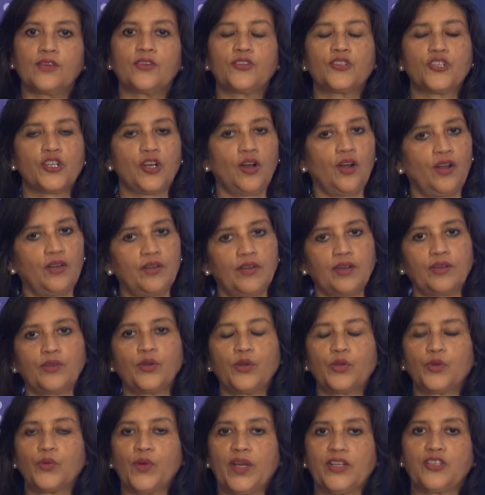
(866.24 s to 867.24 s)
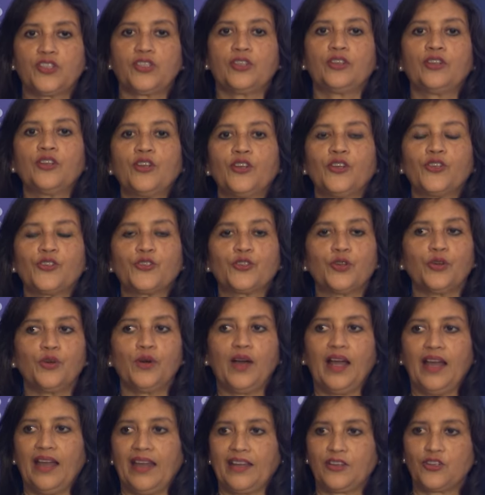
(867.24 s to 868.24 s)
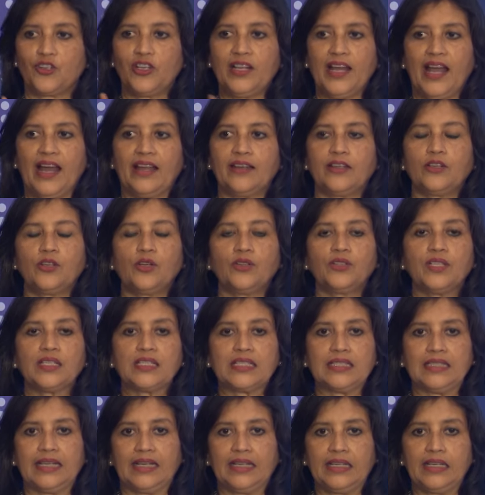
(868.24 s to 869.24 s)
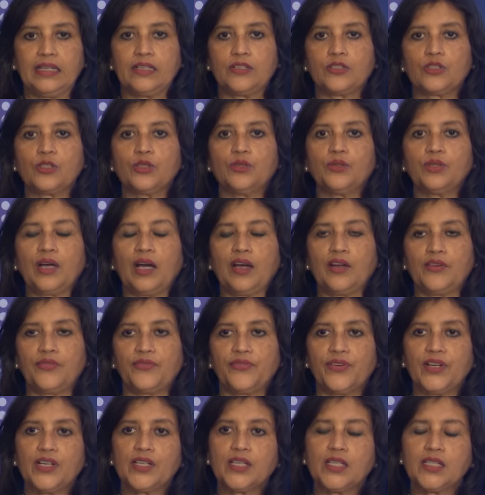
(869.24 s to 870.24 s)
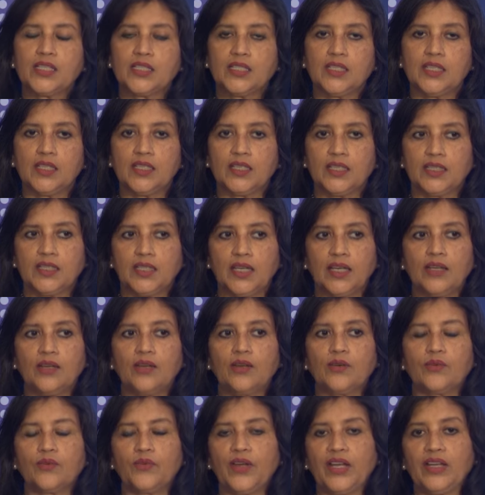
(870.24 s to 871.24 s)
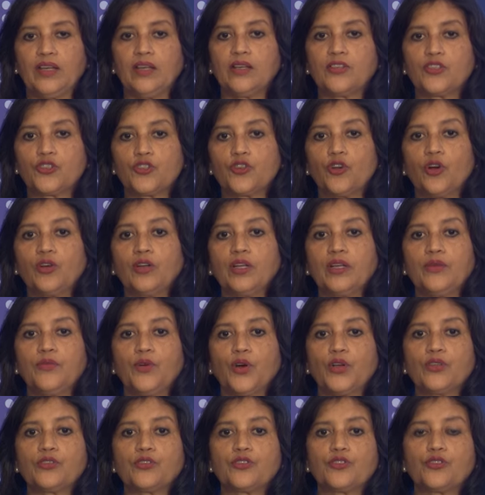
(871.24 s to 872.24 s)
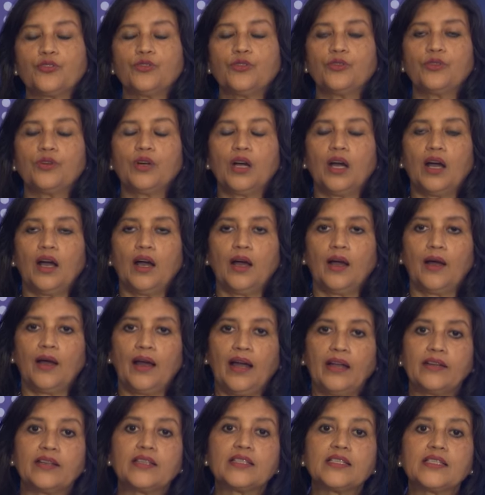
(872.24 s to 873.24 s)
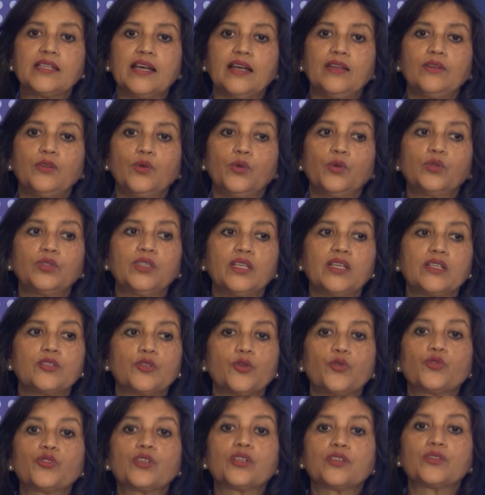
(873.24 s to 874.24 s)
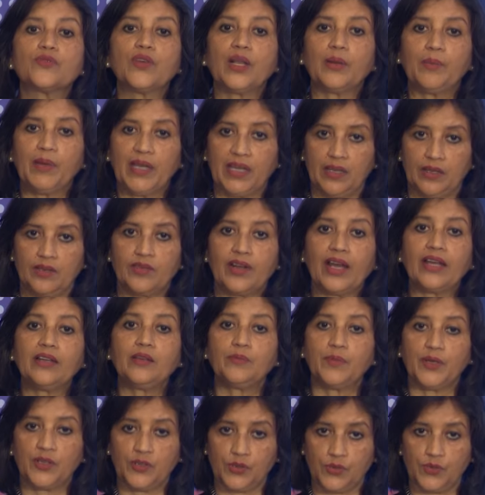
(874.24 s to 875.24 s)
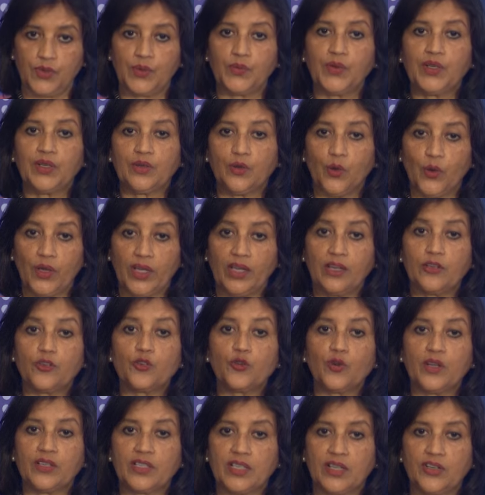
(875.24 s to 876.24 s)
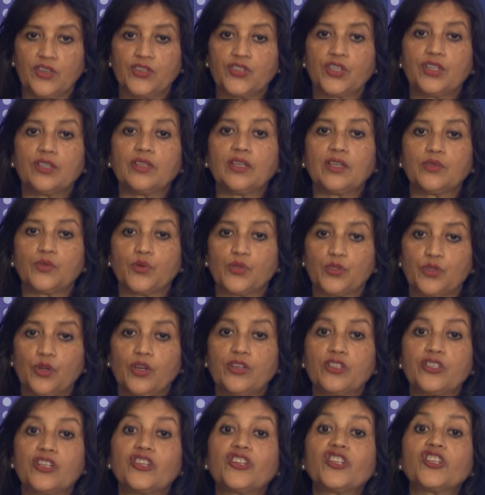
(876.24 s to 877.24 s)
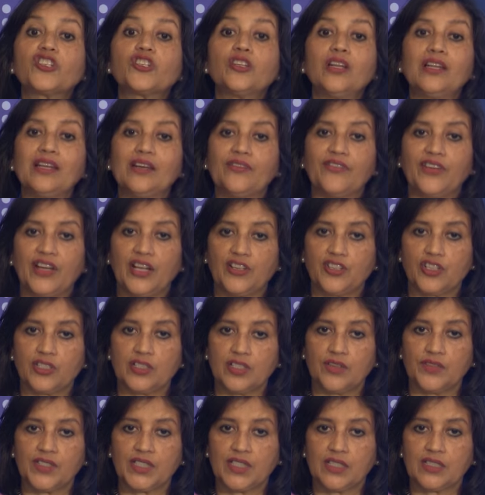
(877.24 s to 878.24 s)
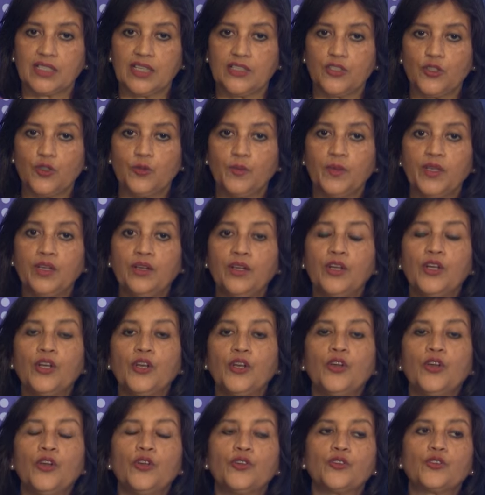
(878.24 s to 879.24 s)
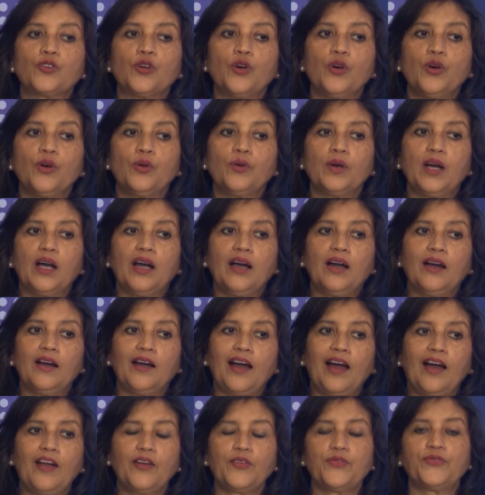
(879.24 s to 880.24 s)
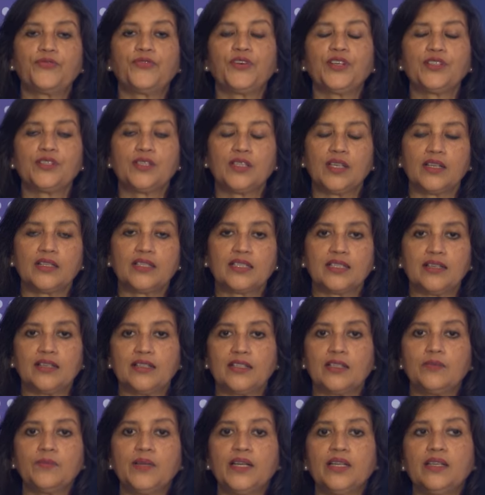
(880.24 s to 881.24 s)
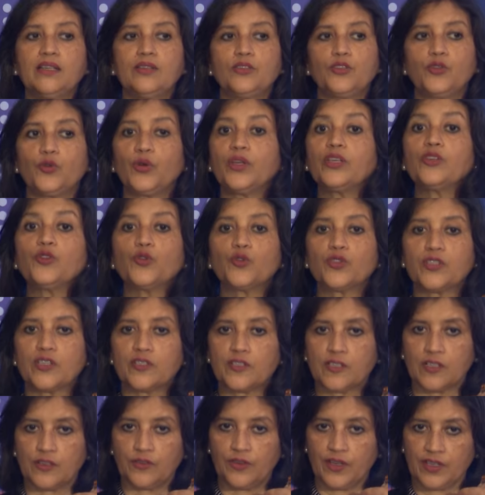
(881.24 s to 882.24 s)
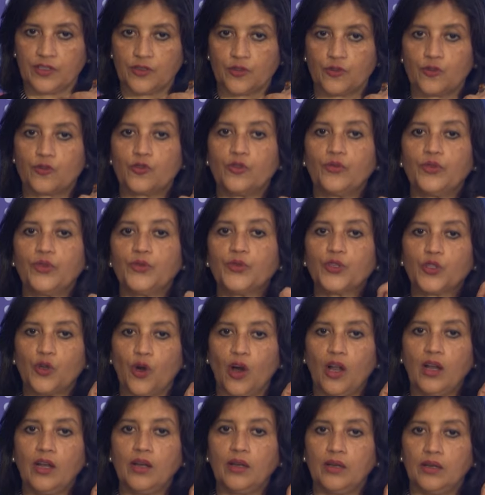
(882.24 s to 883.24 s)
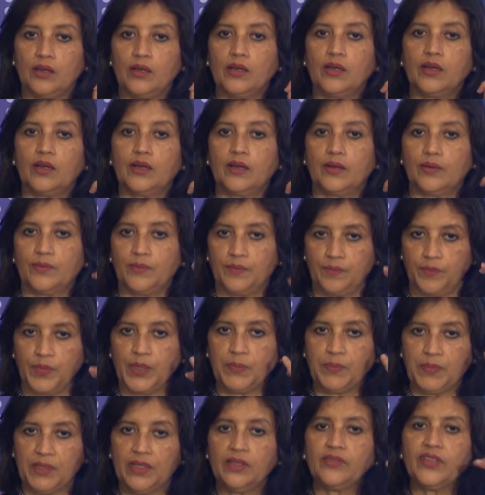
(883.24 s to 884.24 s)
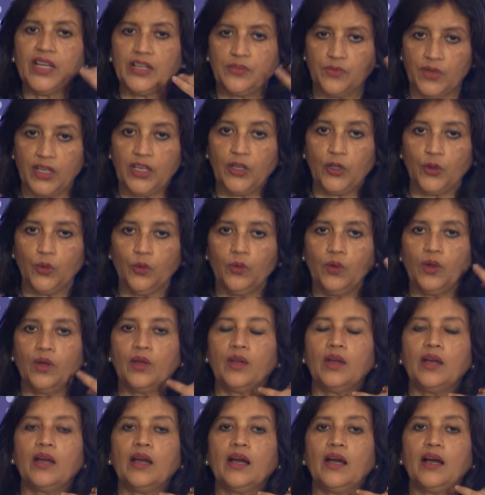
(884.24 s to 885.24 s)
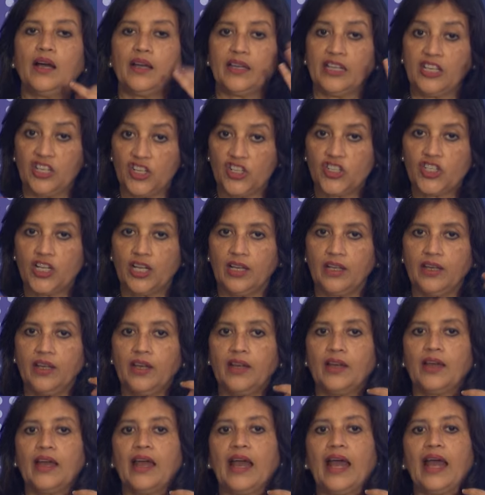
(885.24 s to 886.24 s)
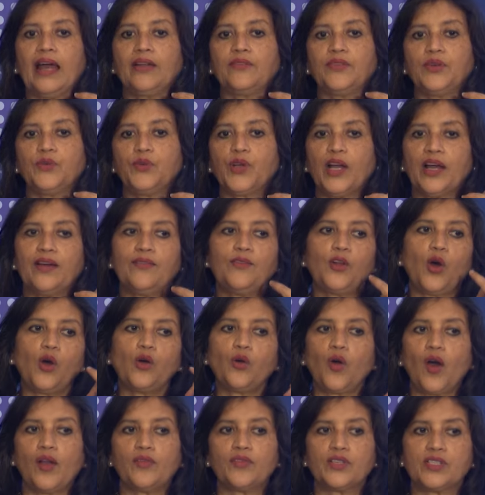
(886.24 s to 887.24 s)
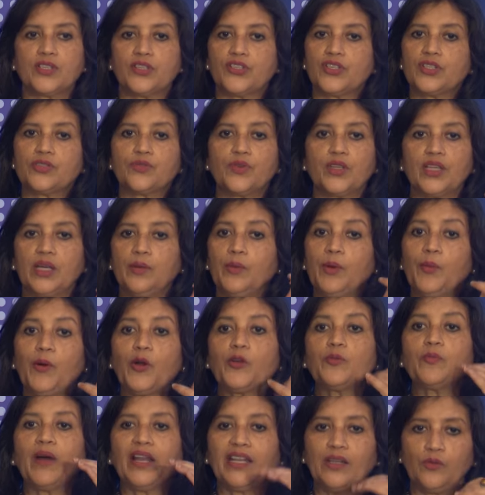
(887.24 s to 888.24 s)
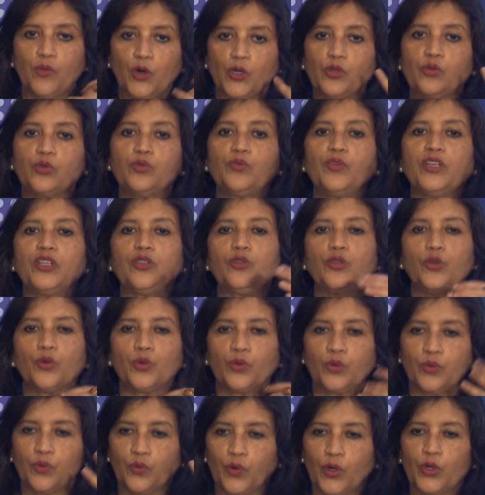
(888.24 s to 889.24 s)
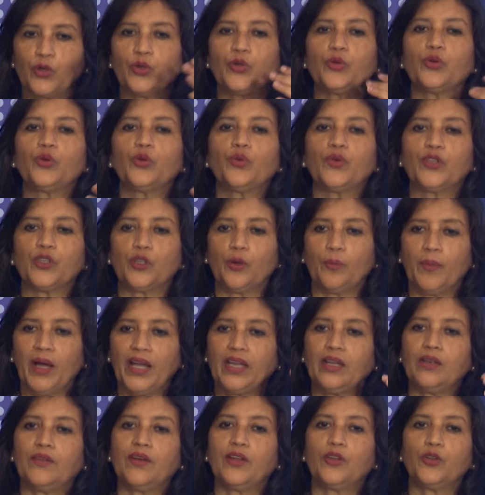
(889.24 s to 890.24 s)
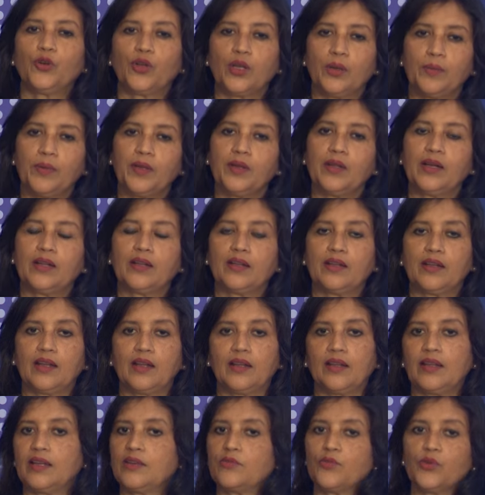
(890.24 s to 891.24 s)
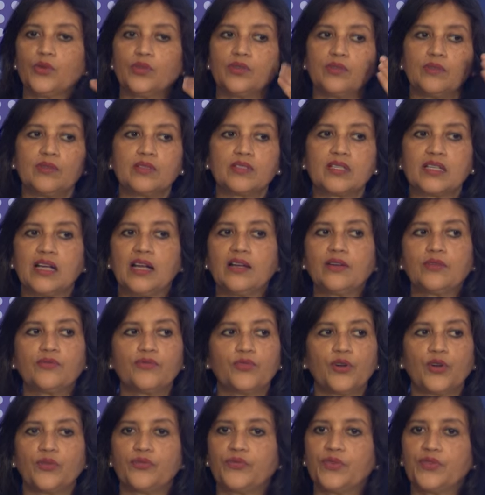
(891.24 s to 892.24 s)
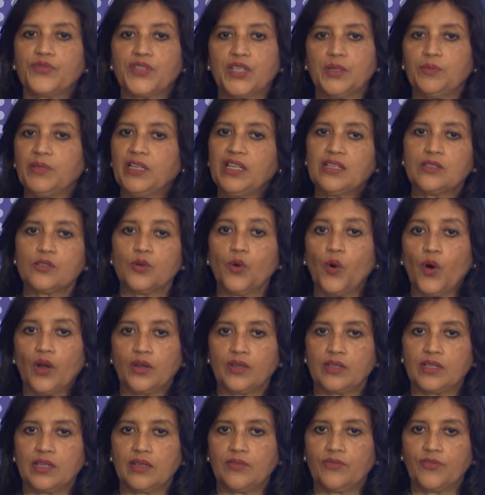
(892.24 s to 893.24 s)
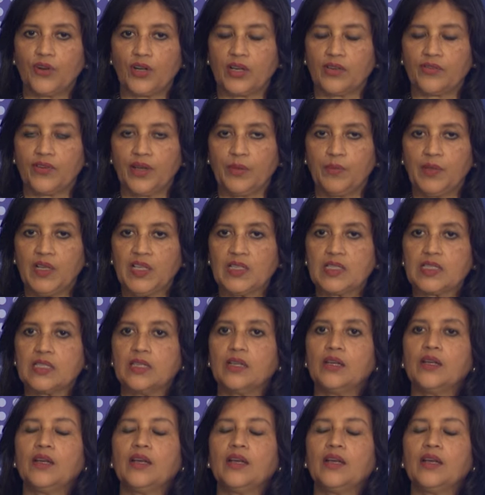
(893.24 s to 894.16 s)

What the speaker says: Sure, good question. So I actually had it on the slide. So our first thing very strongly was to understand who these users will be, right? Because we were going into a territory that was not traditionally a financial services consumer. So our first thing started by doing user surveys. So we would call people that we knew. initially, and we would have long conversations with them about money. What do we do? What do you do with your money? Where do you keep it? It would start for 15 minutes, go on till 45 minutes.